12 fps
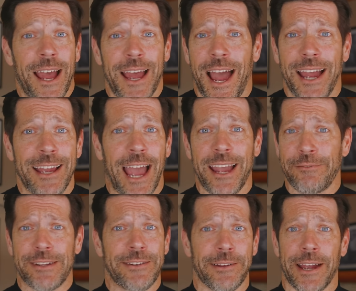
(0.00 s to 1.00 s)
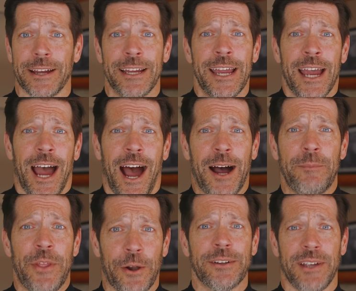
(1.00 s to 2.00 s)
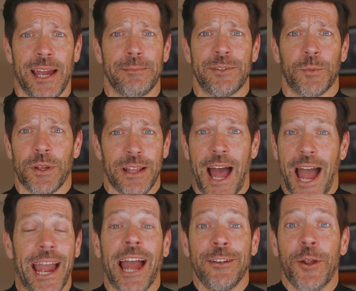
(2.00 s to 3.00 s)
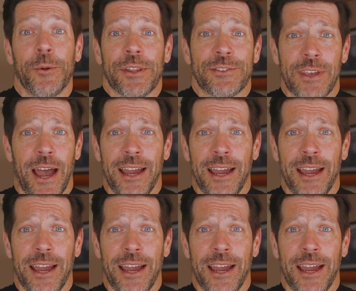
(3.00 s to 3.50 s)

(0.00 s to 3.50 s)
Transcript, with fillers: I, I, I have to tell you, um, there are times. Well, I, I know this.